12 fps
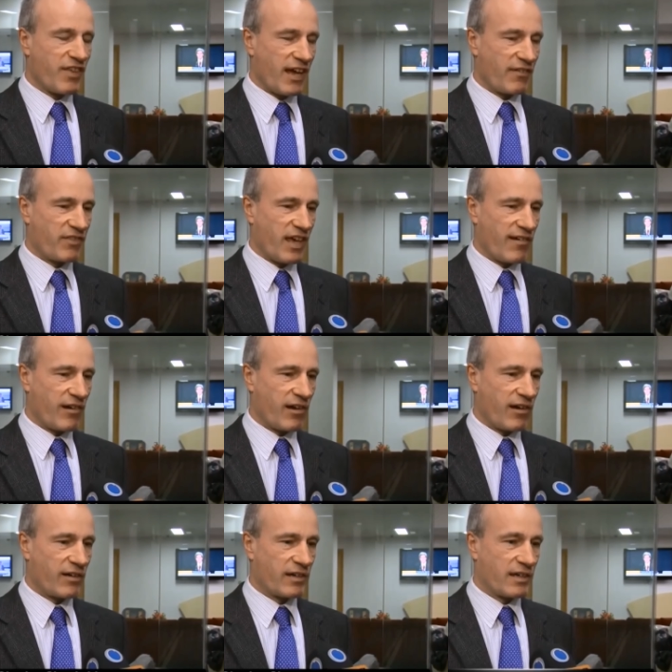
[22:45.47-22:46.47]
that there
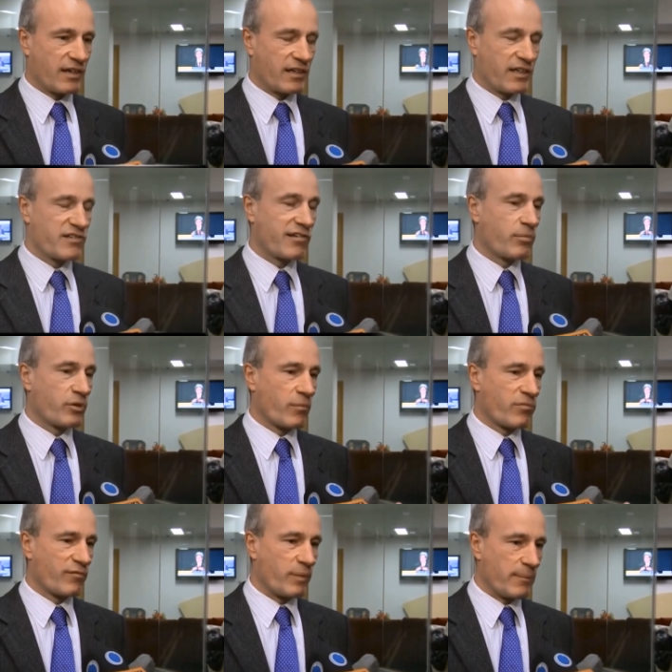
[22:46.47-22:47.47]
are a considerable
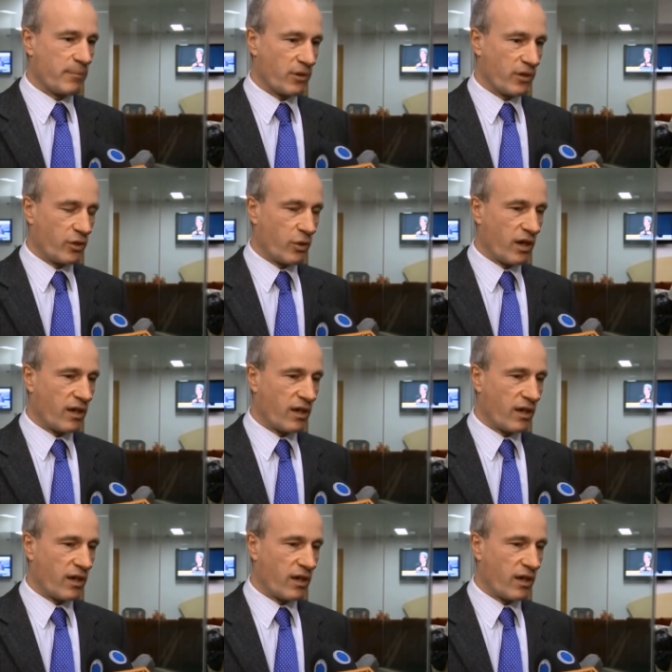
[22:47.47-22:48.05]
number of people who